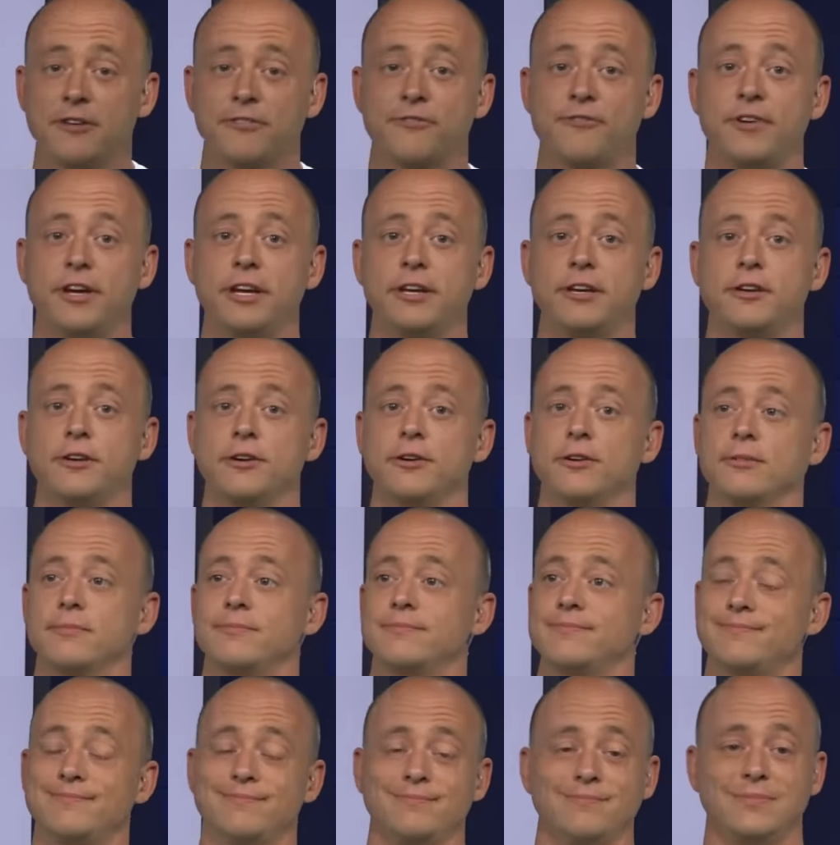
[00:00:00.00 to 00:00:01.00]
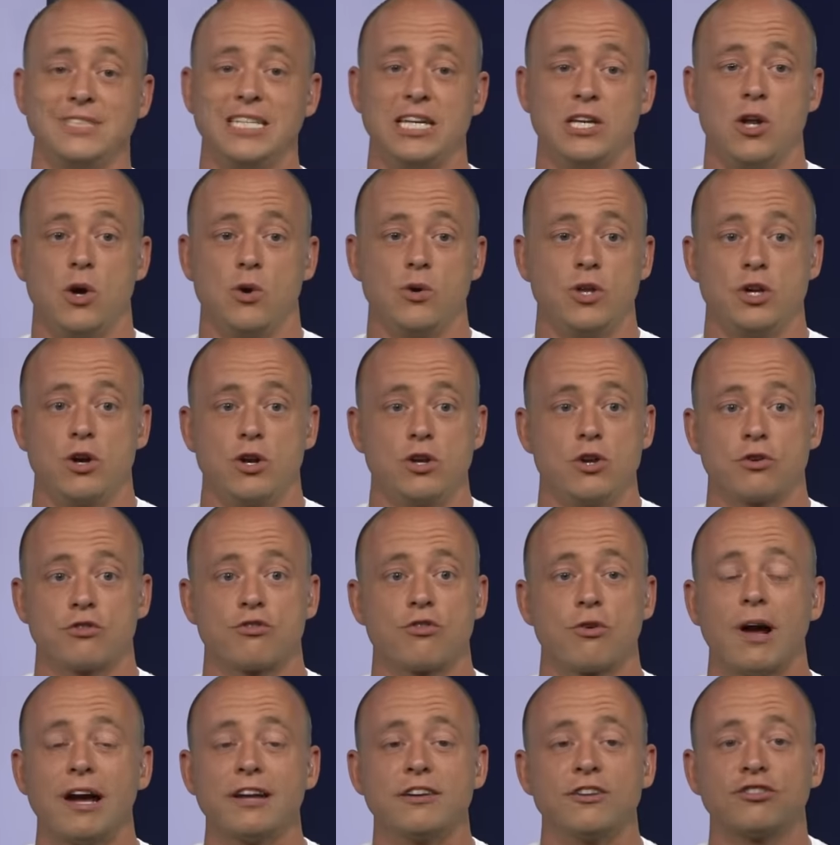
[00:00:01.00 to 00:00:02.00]
to figure, you know, you're
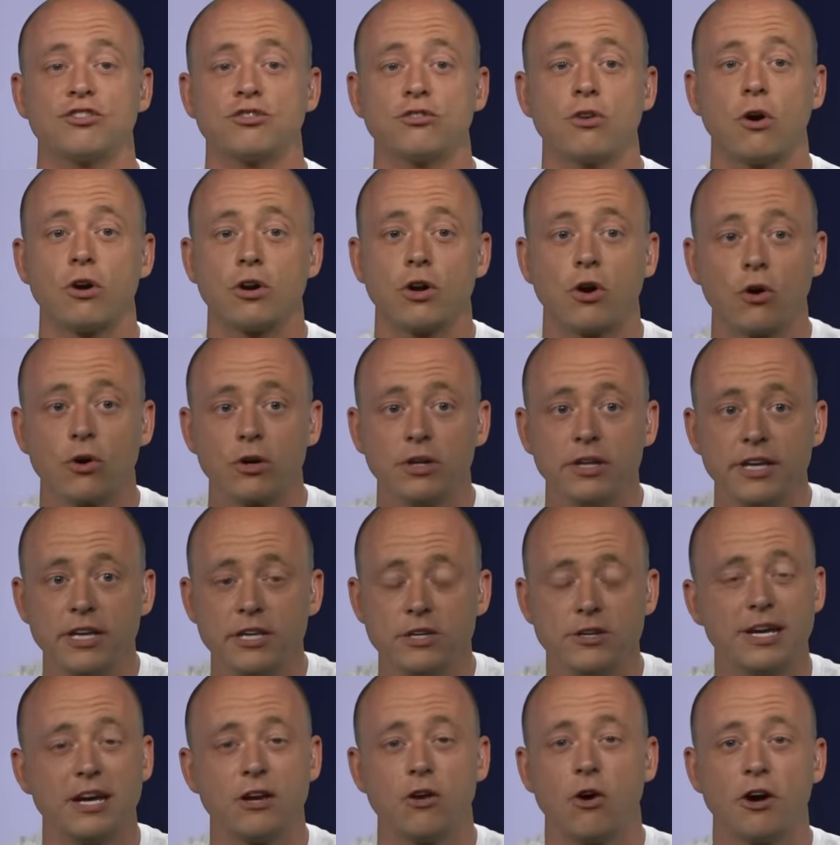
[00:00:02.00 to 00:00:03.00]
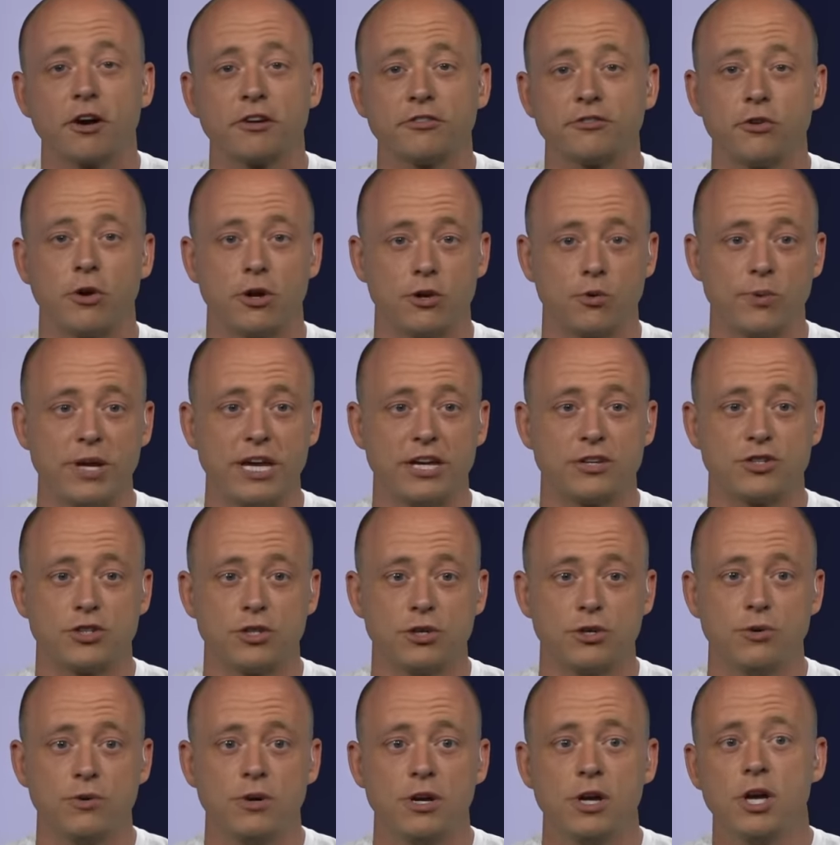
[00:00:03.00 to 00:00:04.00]
trying to start early. You get Arkansas in week
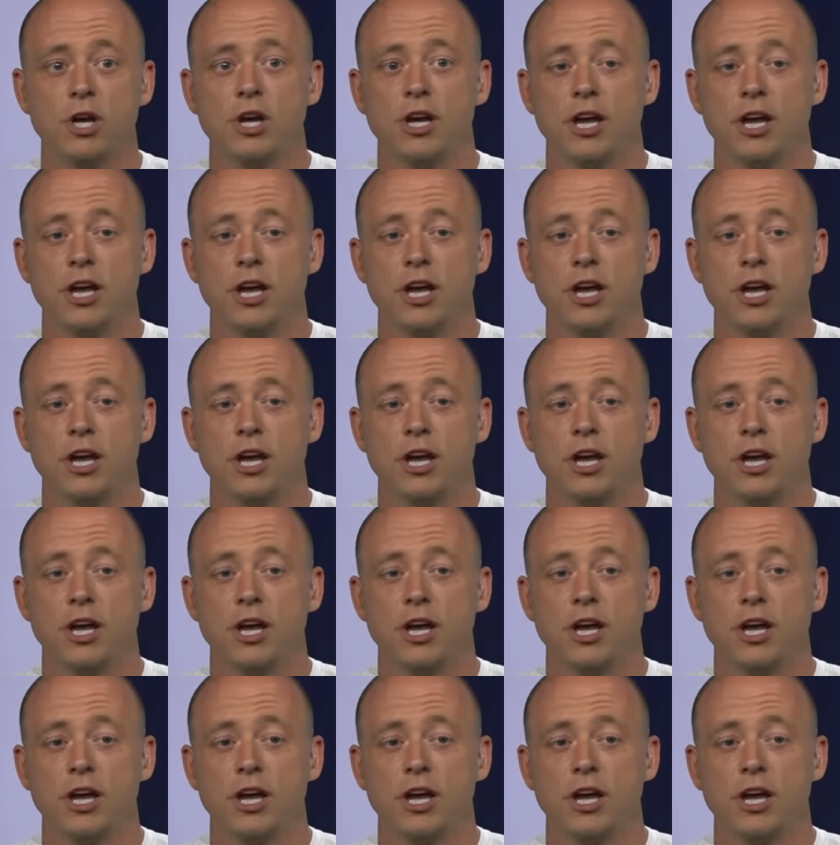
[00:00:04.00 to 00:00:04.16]
two.